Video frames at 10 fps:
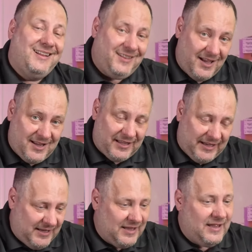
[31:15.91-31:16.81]

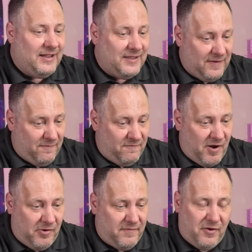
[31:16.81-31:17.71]
Luckily, the
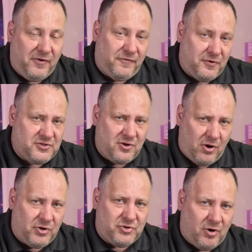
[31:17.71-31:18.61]
very very first
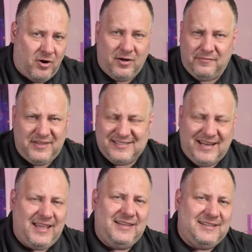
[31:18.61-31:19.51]
card draw of these
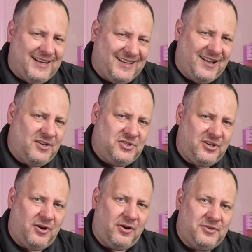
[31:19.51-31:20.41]
alien
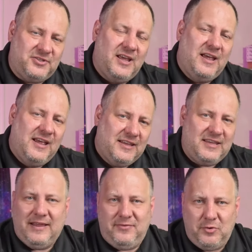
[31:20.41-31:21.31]
technology cards
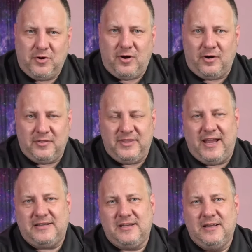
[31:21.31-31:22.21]
gave you a card
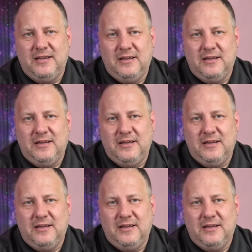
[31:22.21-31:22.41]
that